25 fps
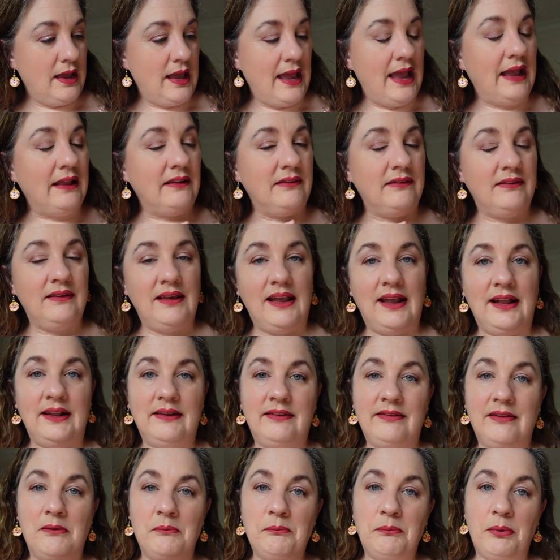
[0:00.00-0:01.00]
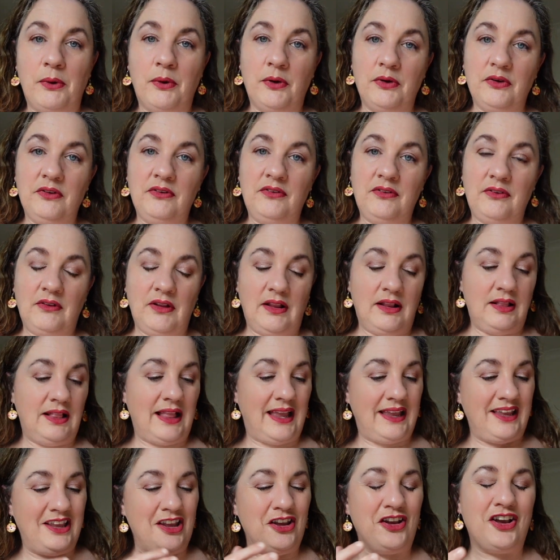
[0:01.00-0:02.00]
And it's important,
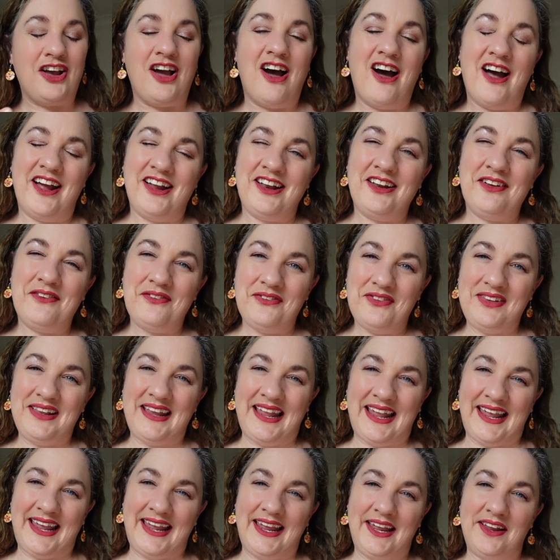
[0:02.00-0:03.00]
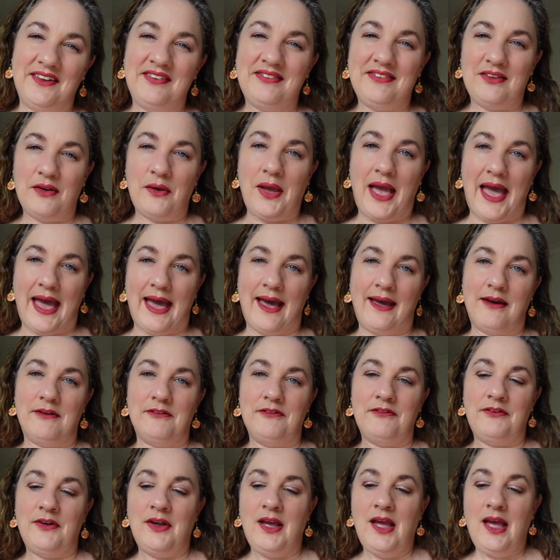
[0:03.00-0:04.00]
like you kind of need to have
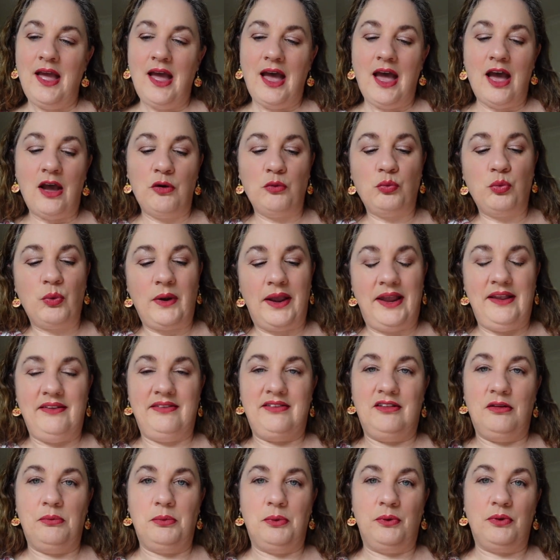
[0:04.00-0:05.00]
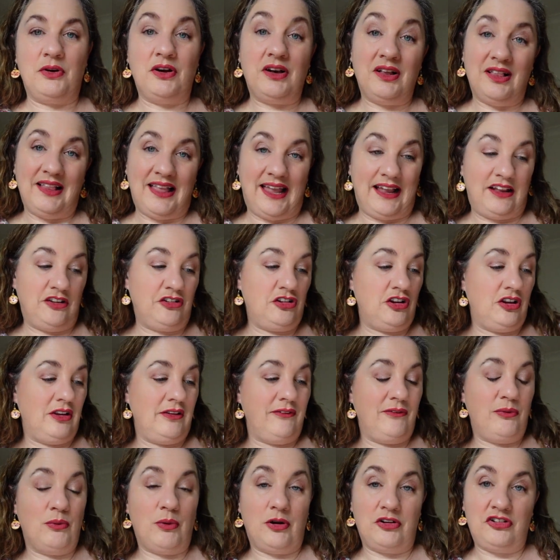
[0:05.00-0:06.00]
a reasonable collection
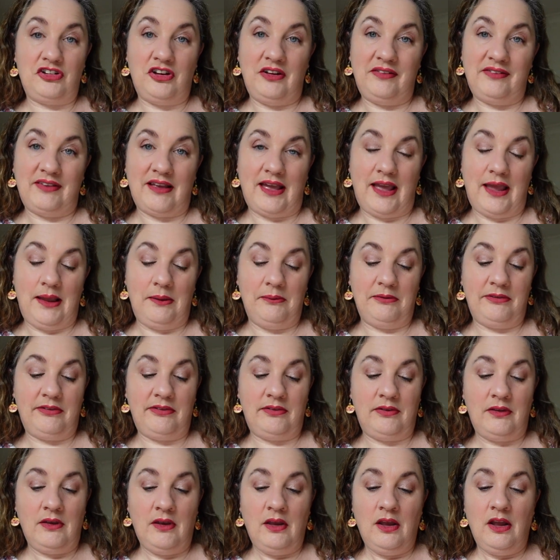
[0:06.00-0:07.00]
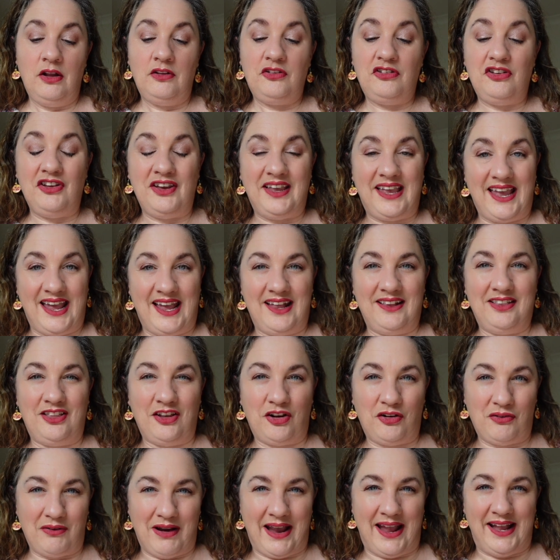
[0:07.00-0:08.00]
of washi tapes to get the
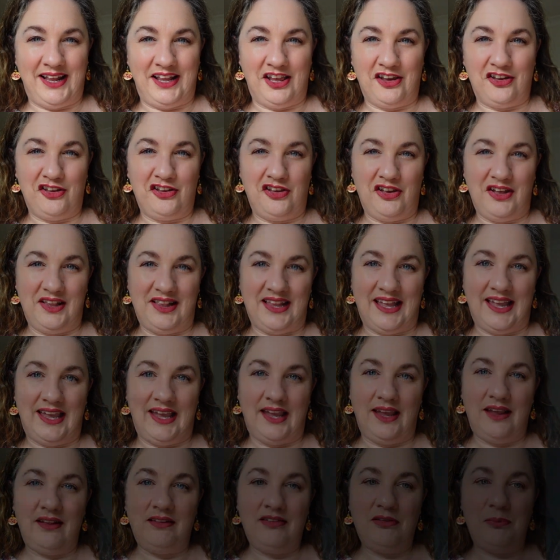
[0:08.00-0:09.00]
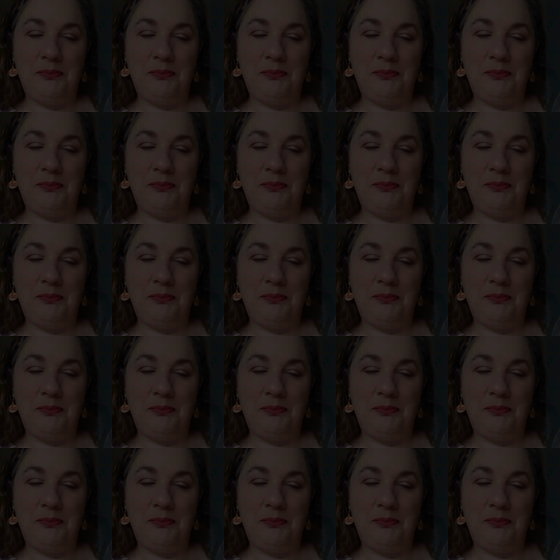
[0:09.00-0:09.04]
gradient you need.